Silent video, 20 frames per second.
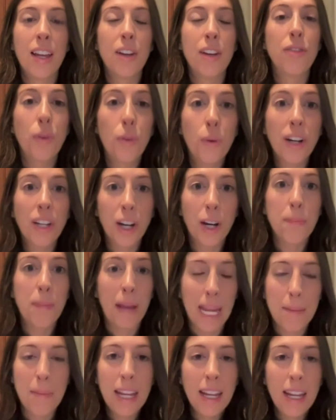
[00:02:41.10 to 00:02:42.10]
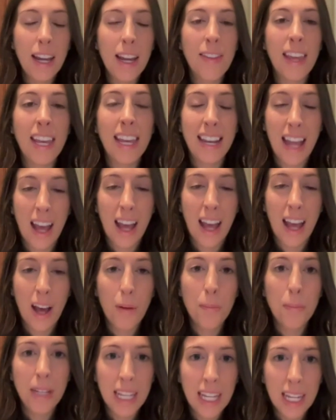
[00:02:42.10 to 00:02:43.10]
for your baby, and they can
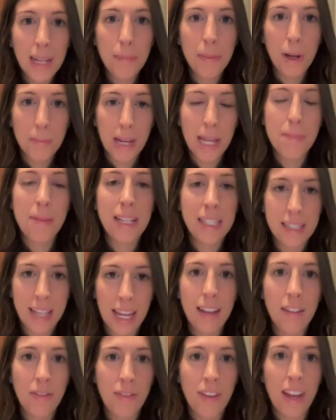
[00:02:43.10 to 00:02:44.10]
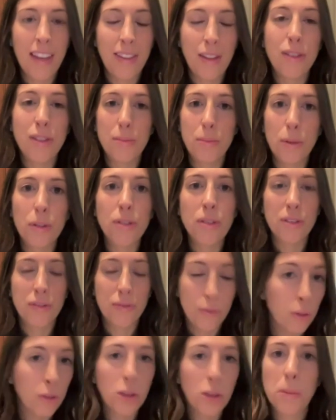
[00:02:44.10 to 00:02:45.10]
help keep your baby safe in those most
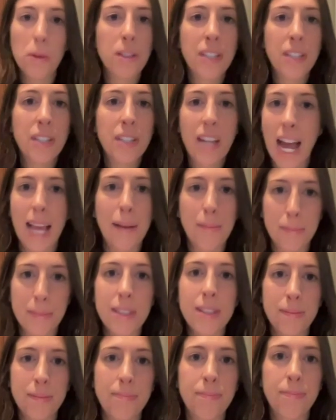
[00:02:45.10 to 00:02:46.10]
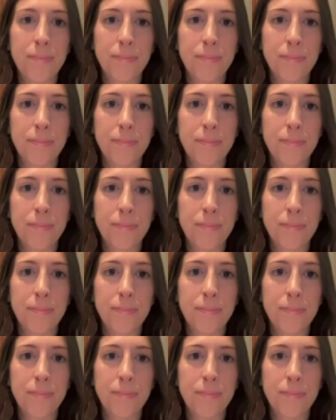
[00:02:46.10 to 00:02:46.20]
vulnerable times.